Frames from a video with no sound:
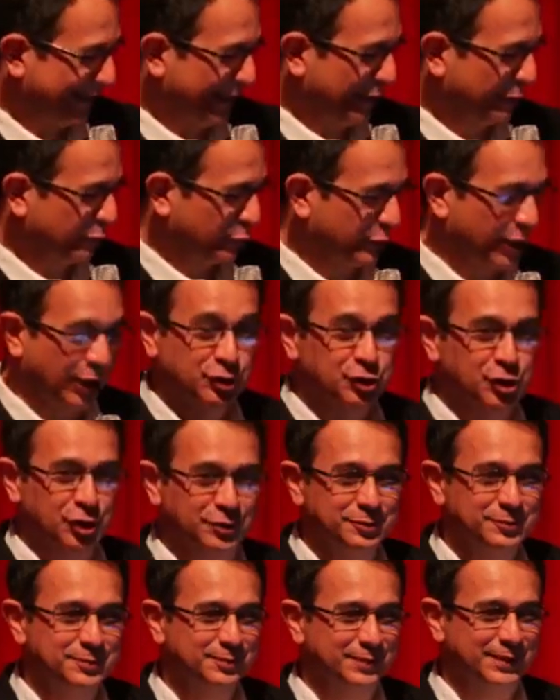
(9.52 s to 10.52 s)

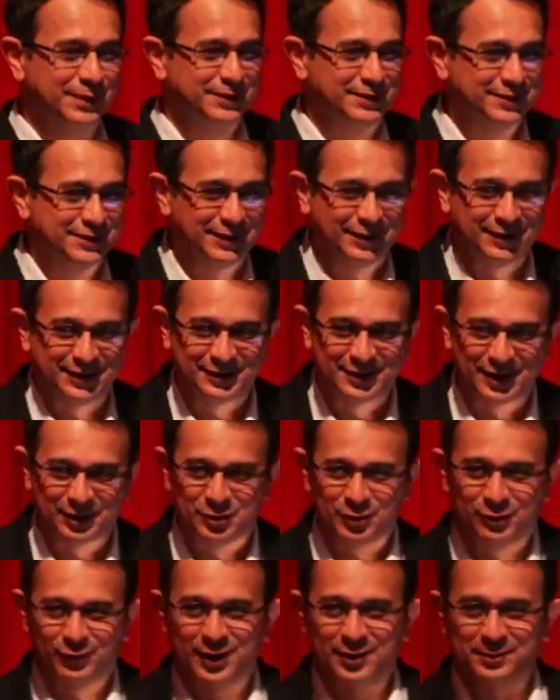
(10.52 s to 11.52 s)
introduction, but
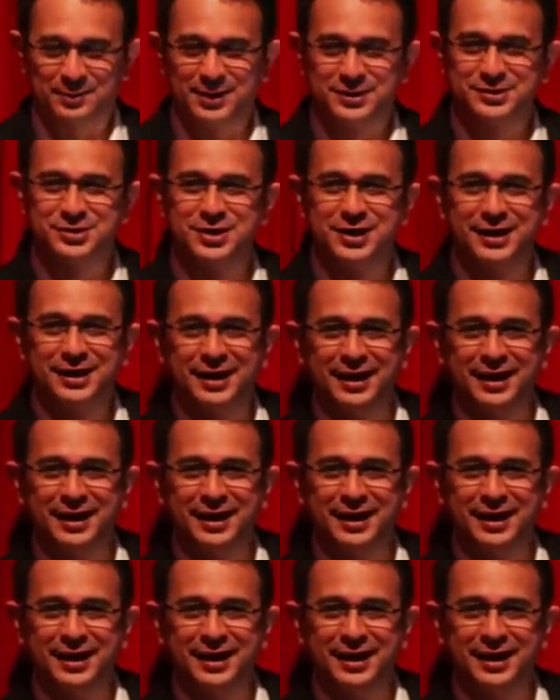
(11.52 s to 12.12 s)
thank you very much.